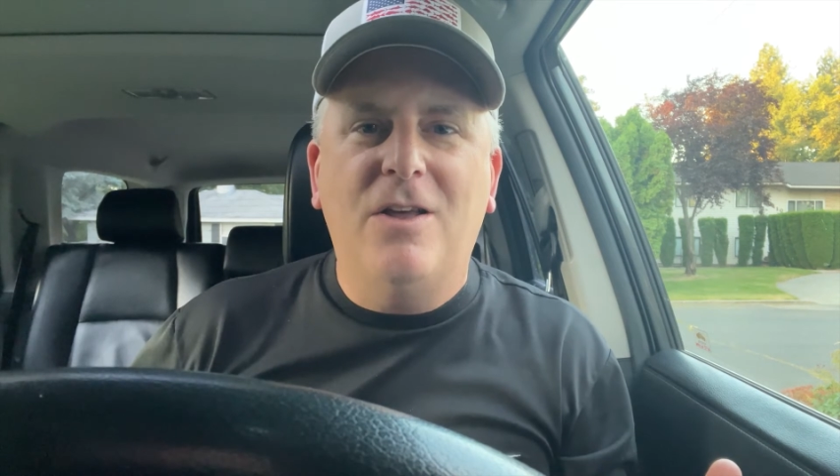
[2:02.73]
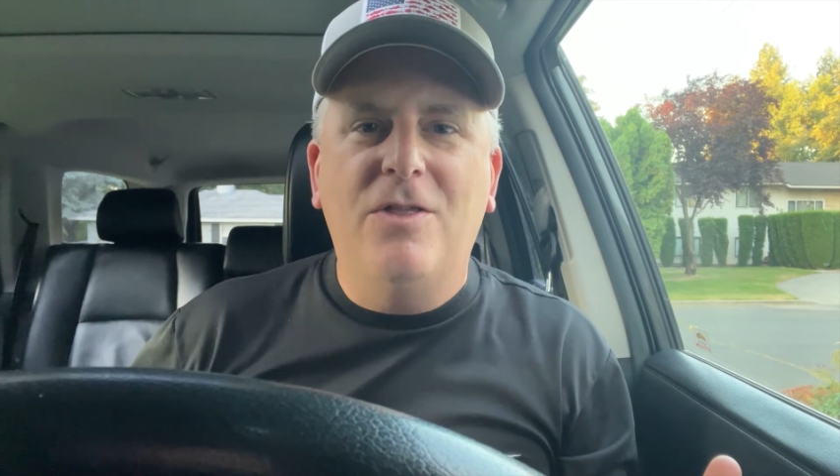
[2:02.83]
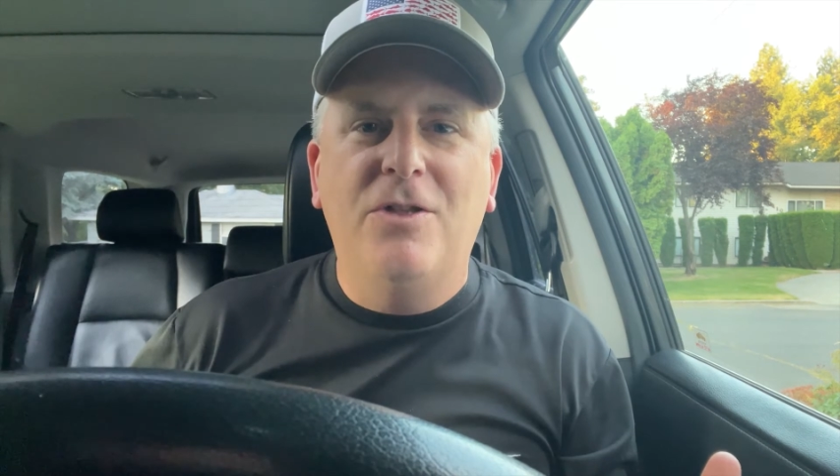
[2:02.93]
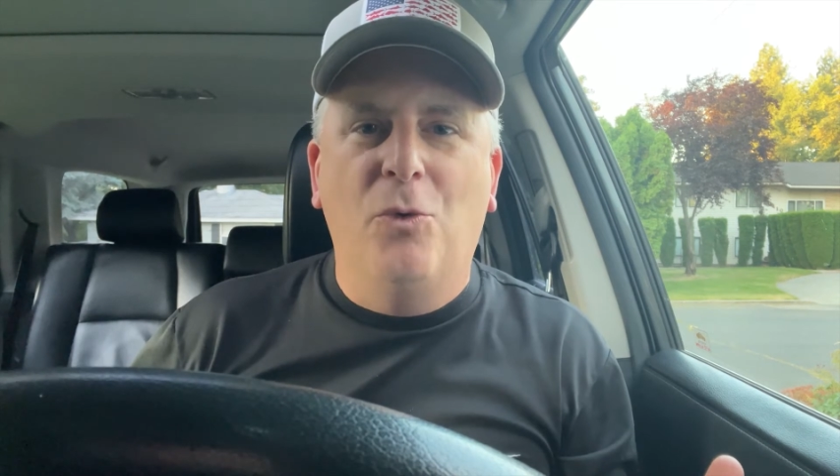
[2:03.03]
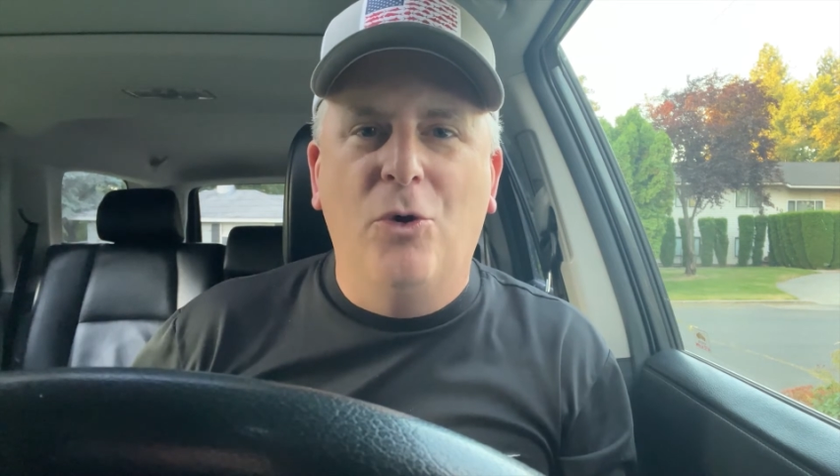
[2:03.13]

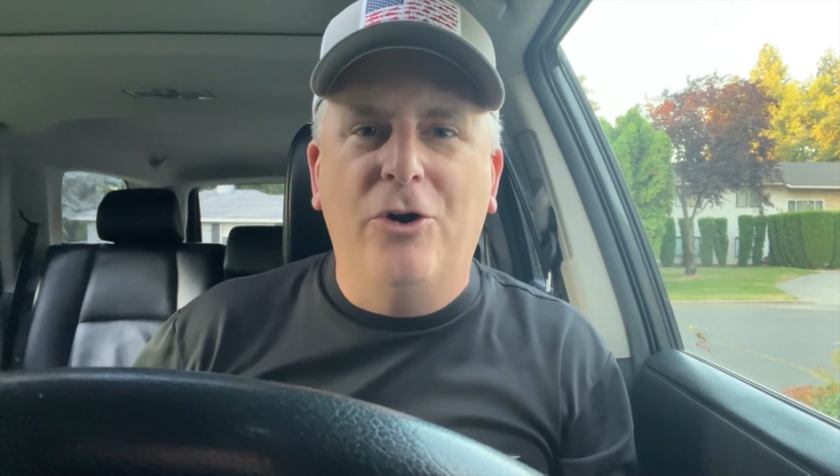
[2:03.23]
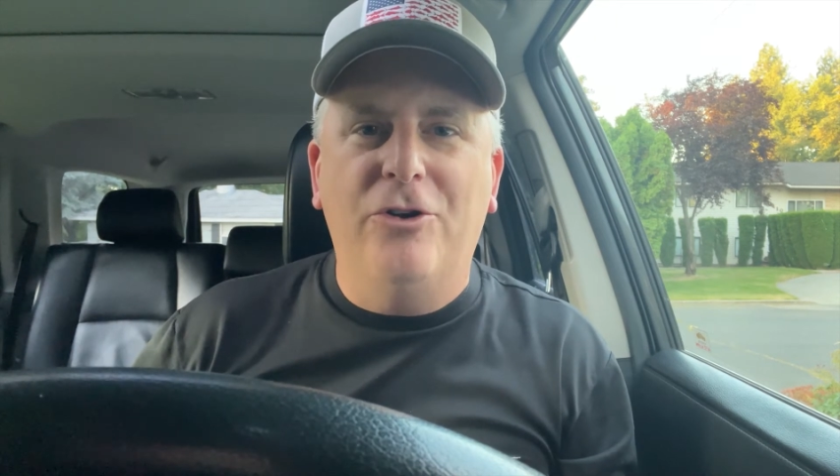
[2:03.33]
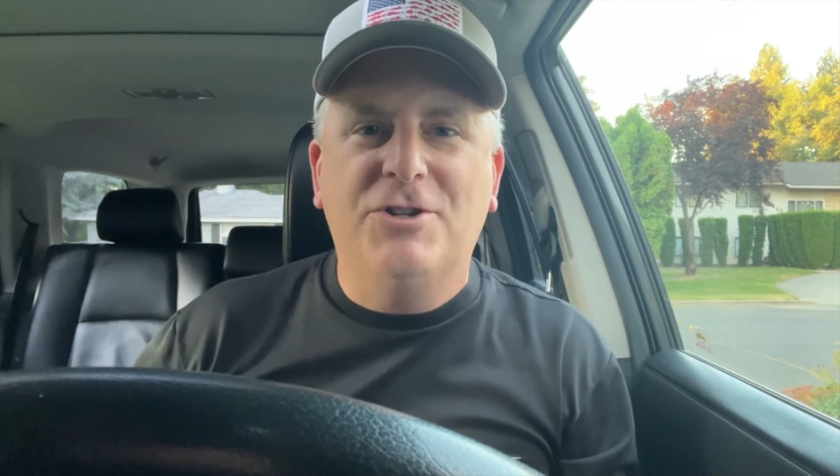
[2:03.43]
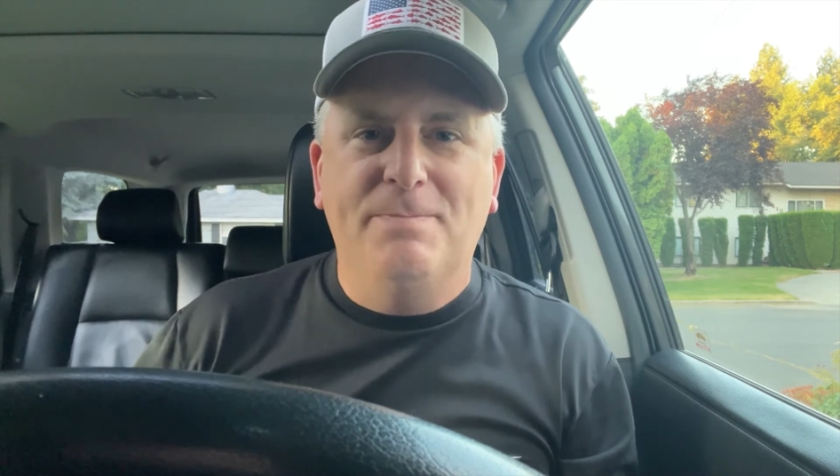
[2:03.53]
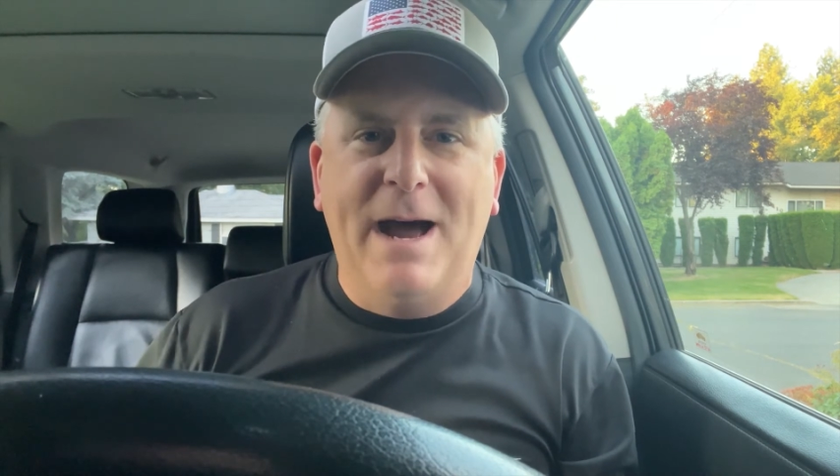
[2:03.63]
the
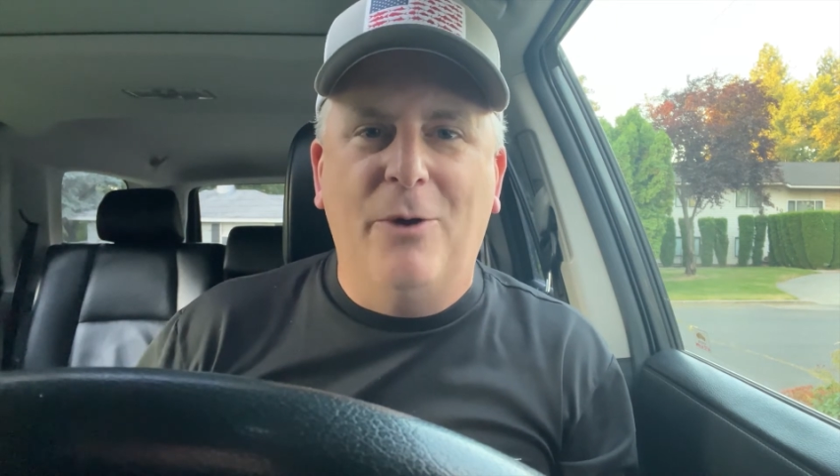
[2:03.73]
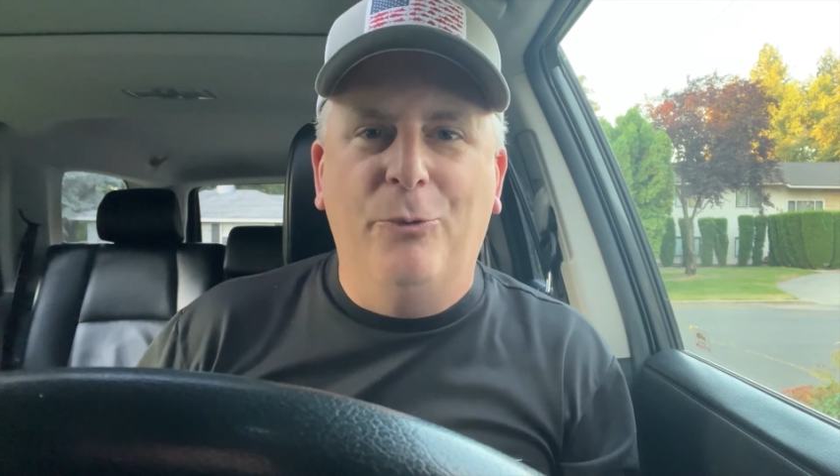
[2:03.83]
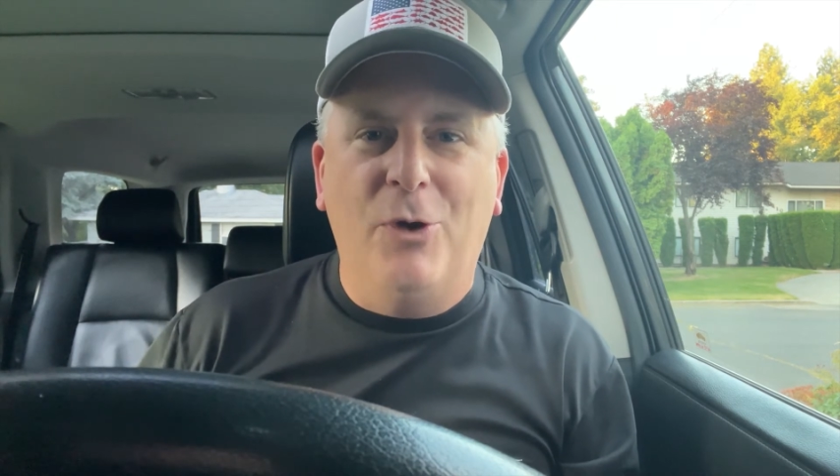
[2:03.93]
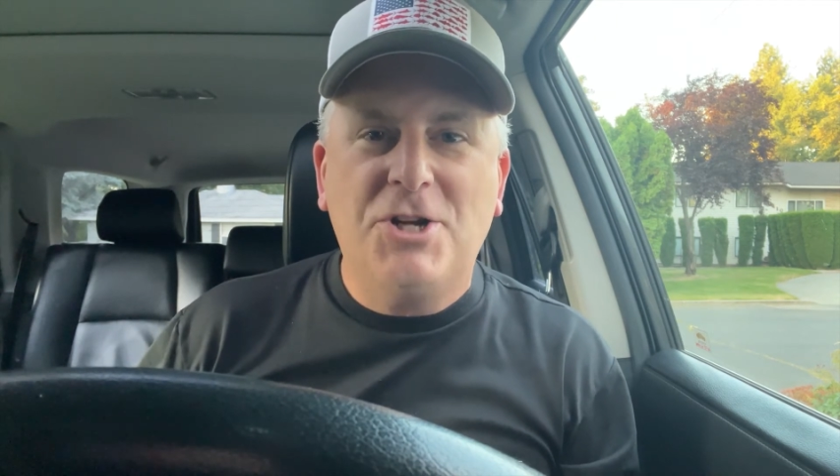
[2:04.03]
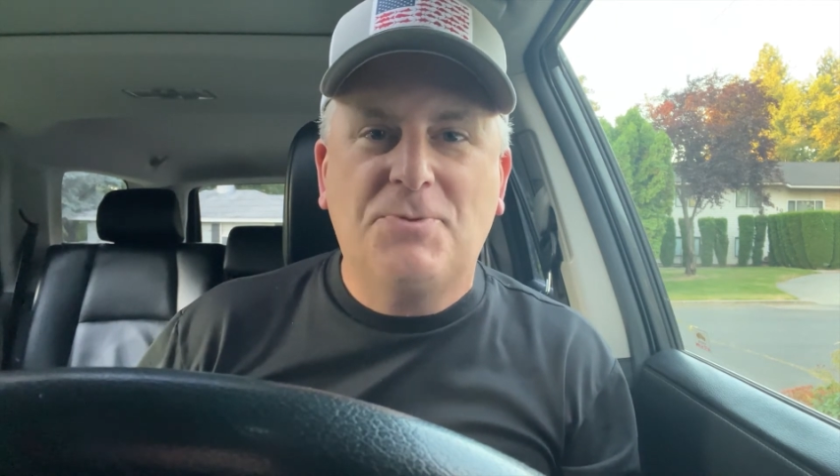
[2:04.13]
words Mount
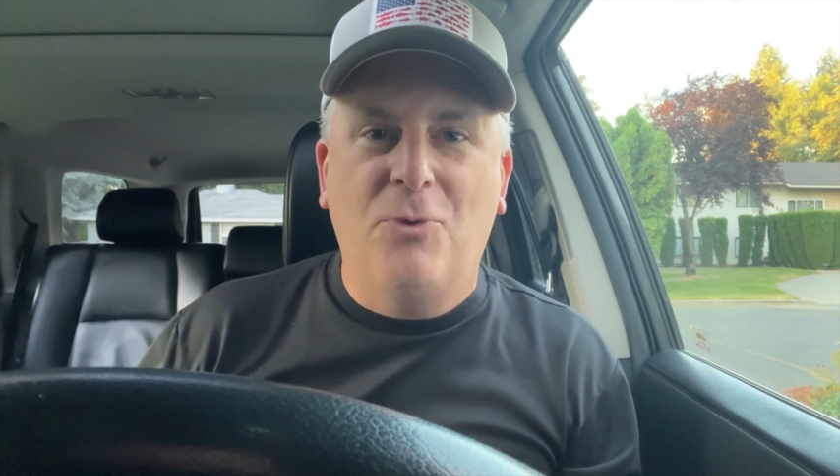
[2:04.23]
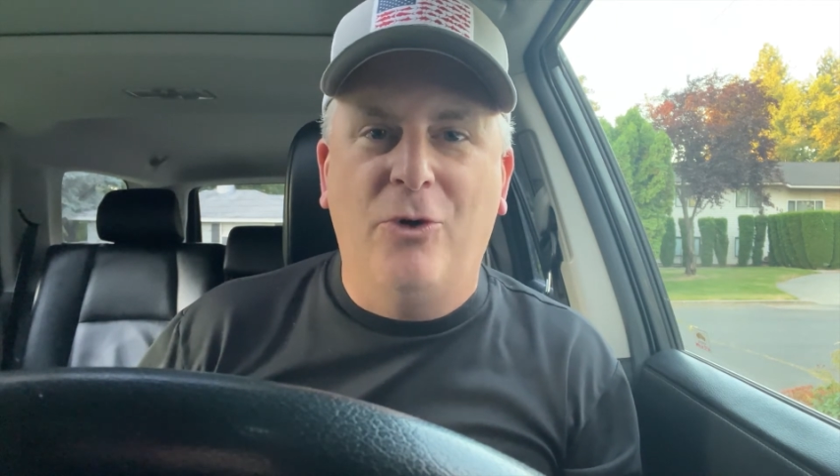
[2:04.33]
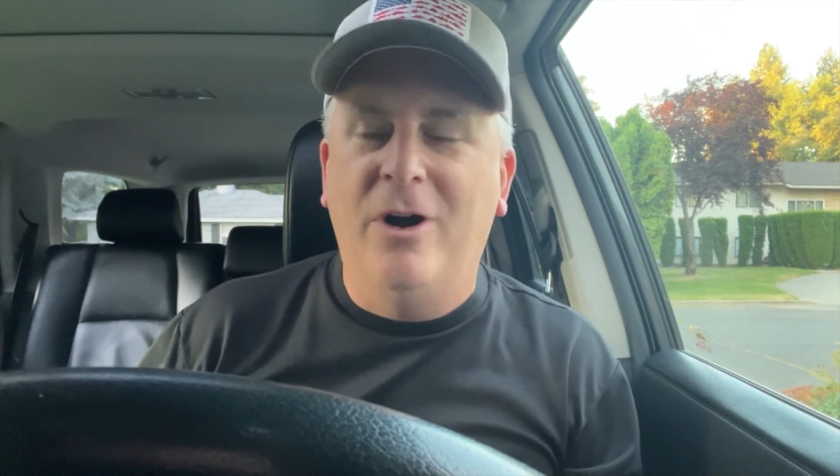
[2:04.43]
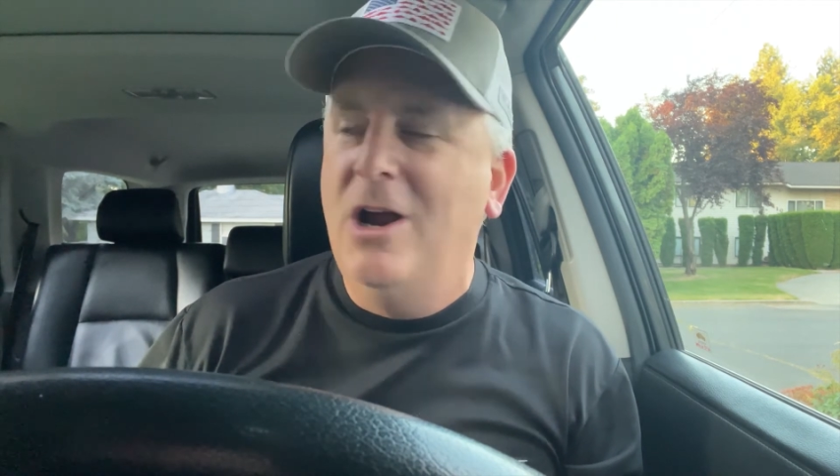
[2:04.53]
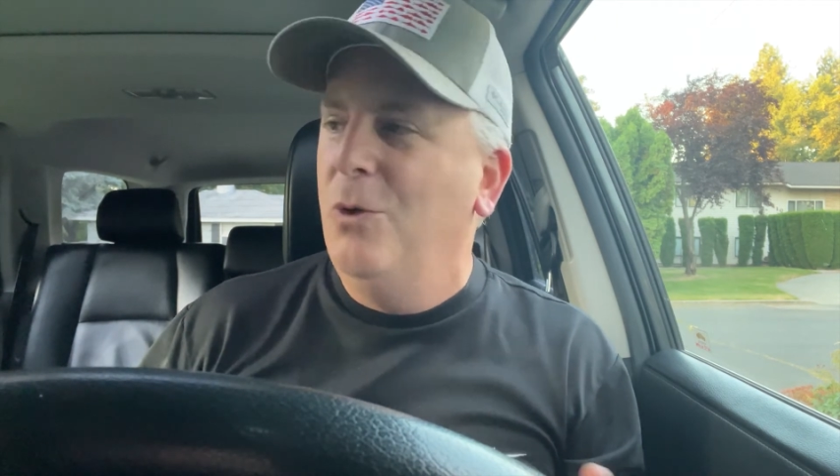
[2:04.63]
Rushmore